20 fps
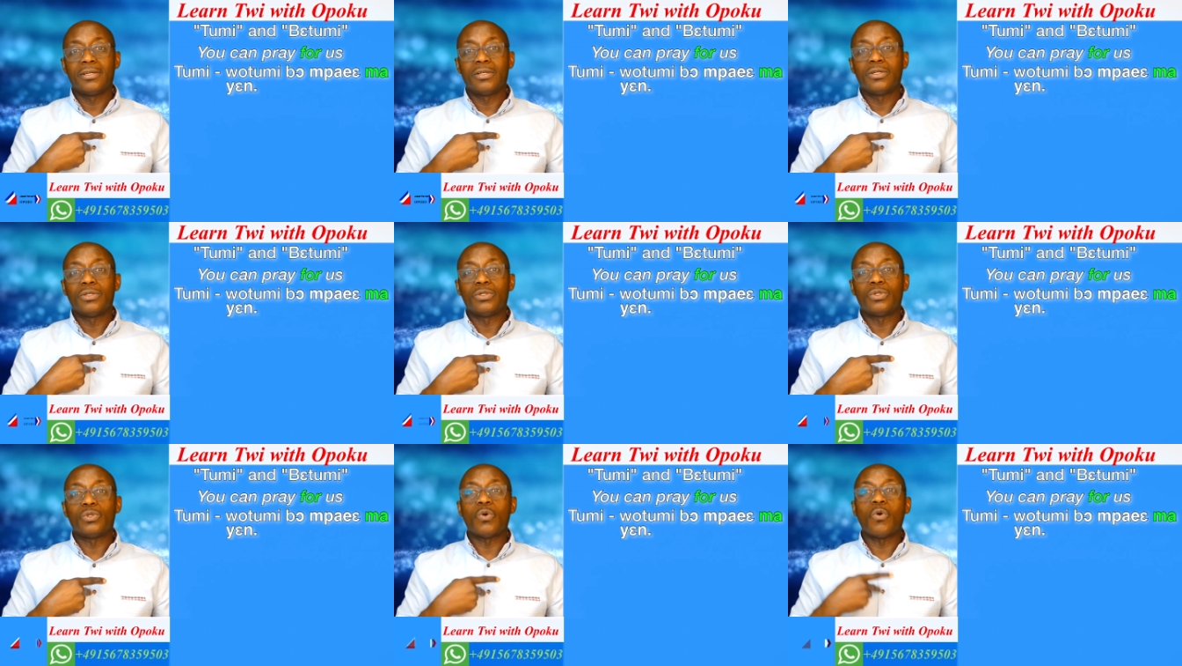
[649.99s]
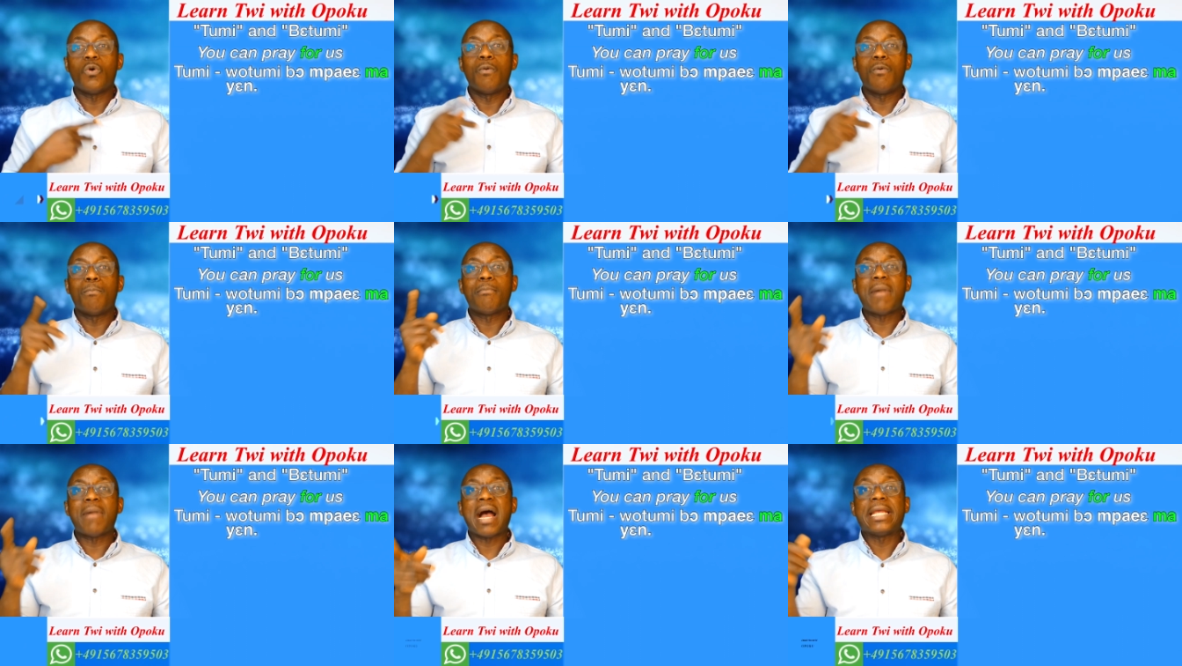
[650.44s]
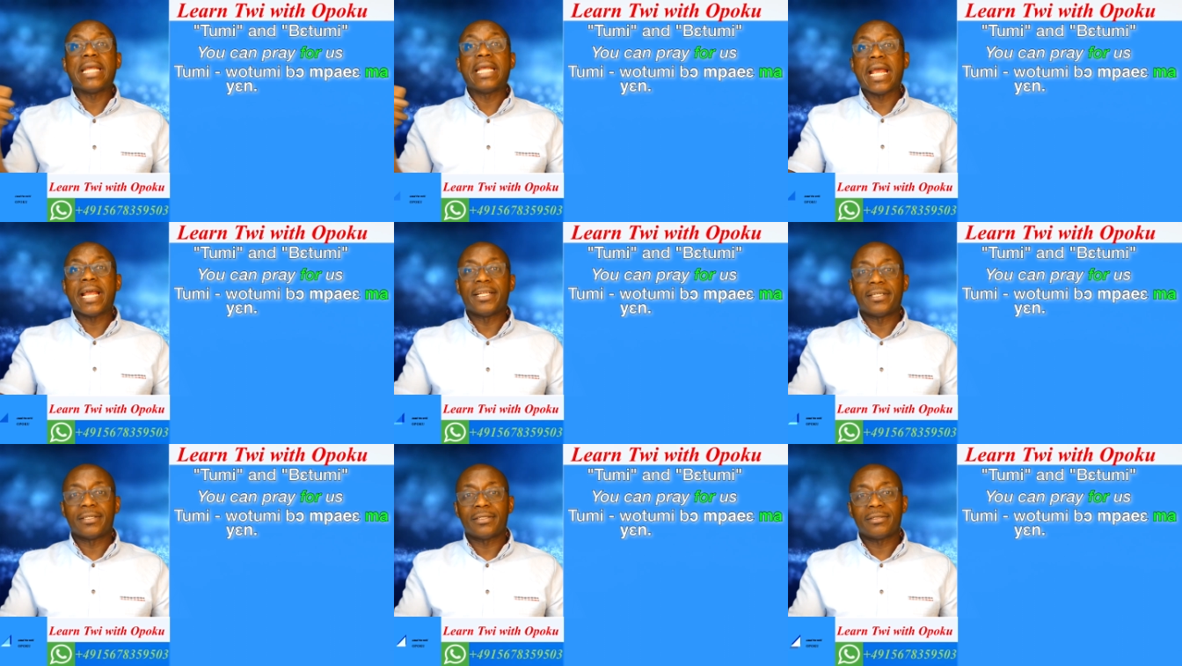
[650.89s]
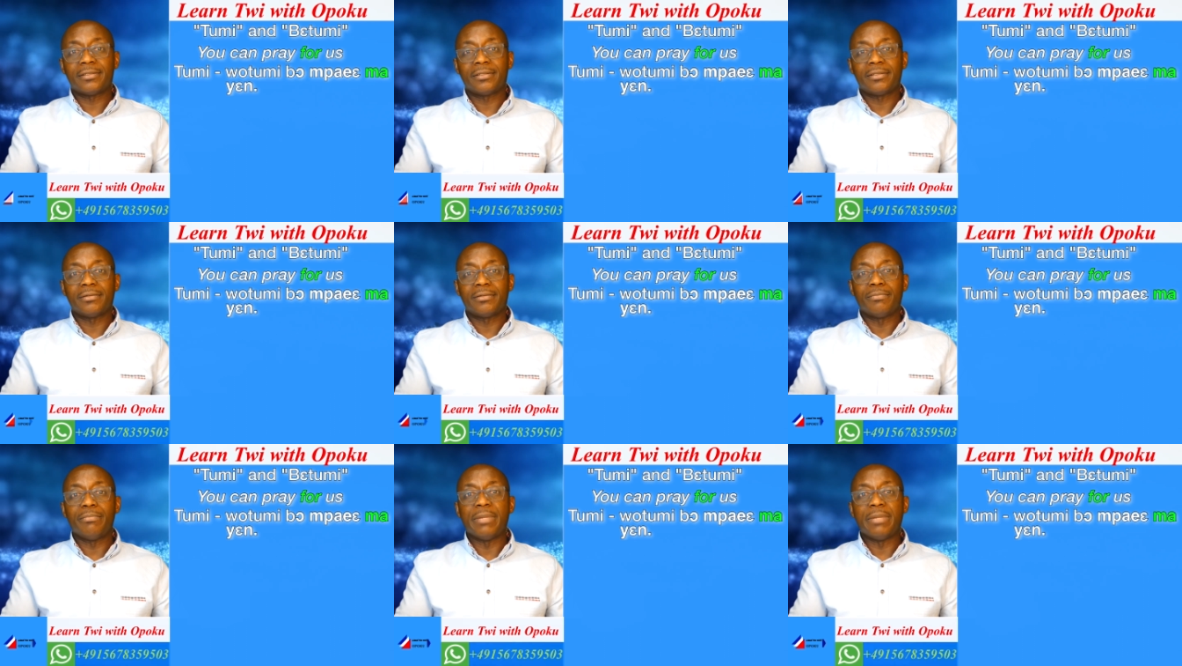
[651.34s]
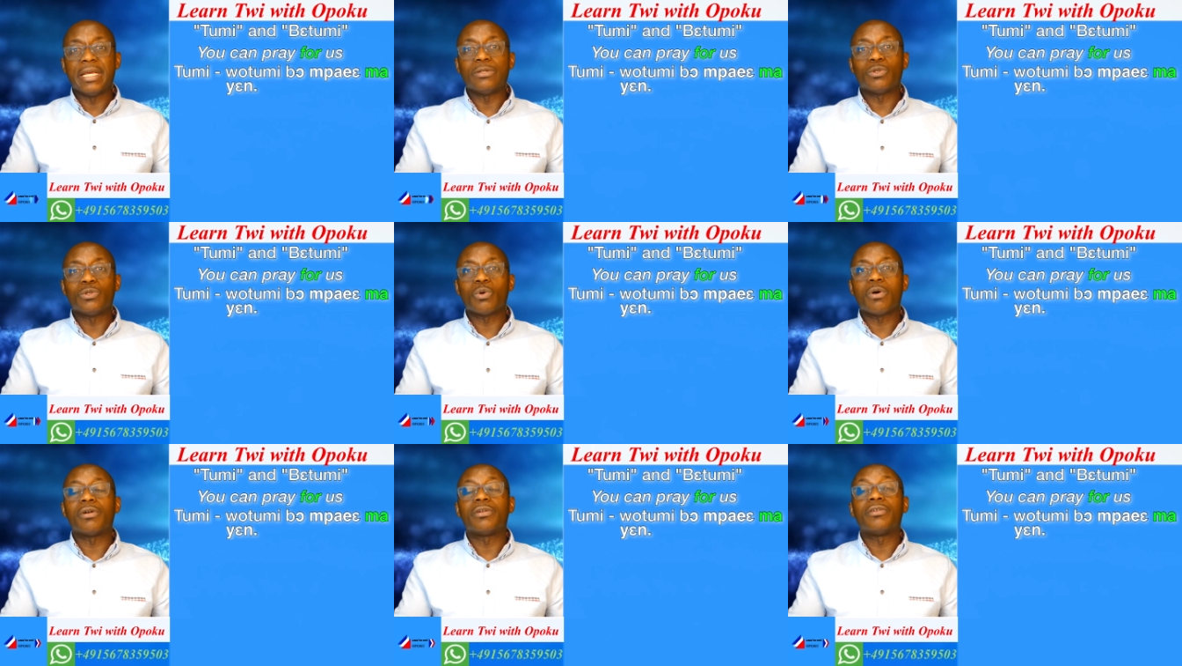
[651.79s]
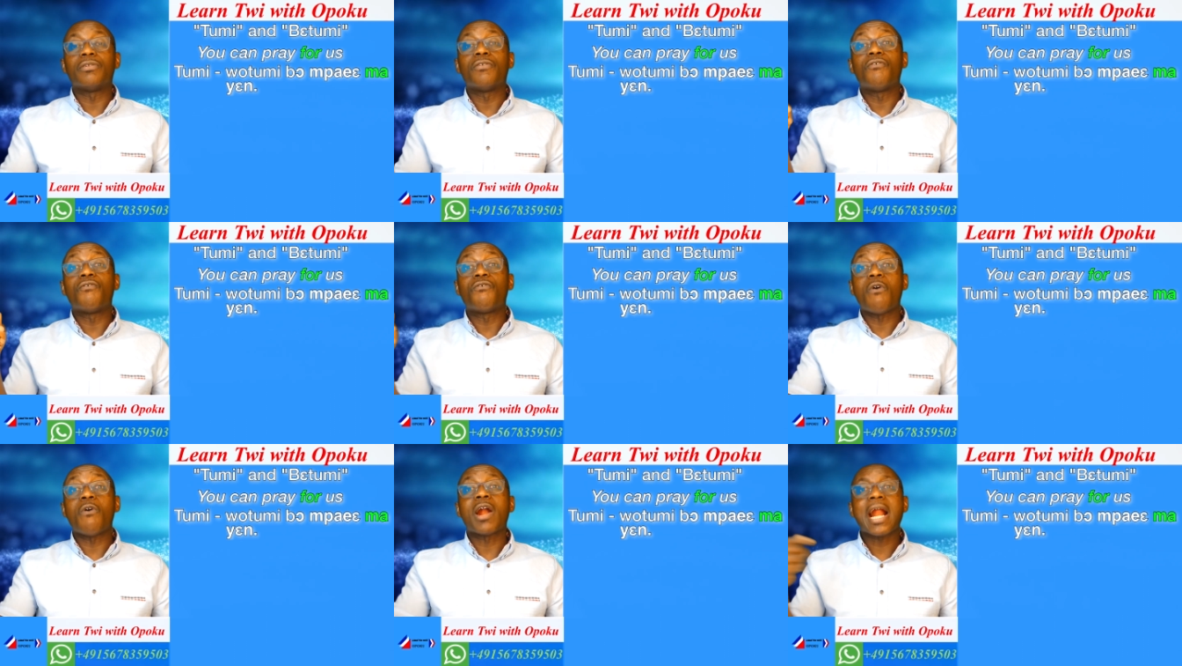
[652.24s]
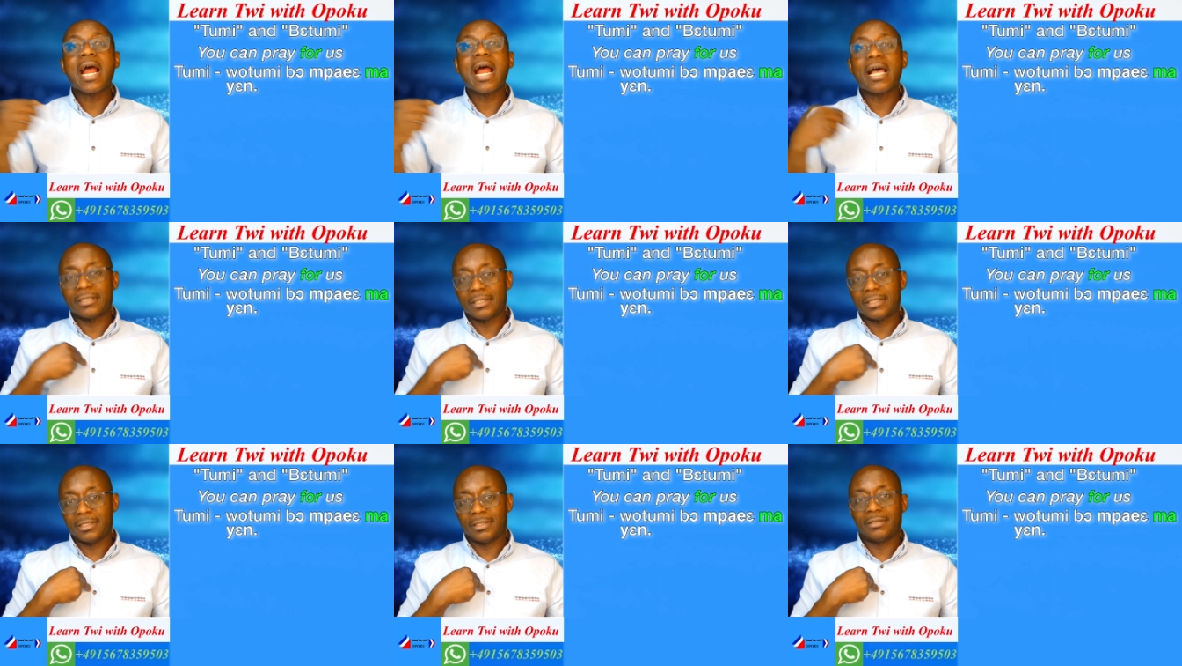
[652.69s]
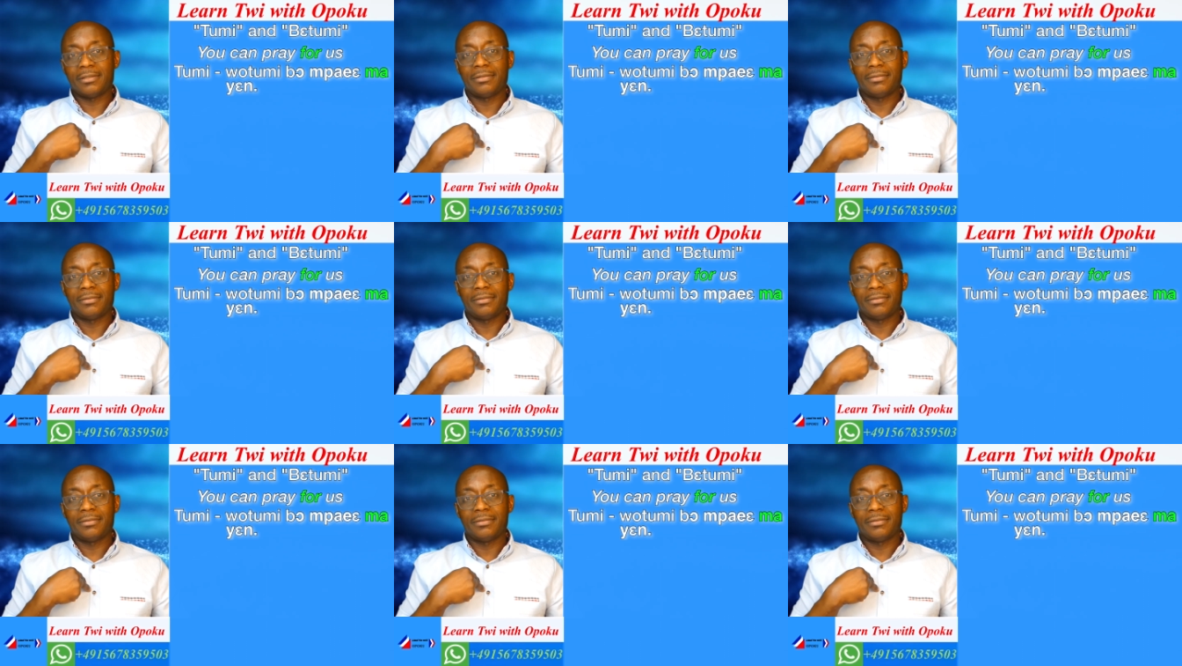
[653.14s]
So, ma yen means what? For us.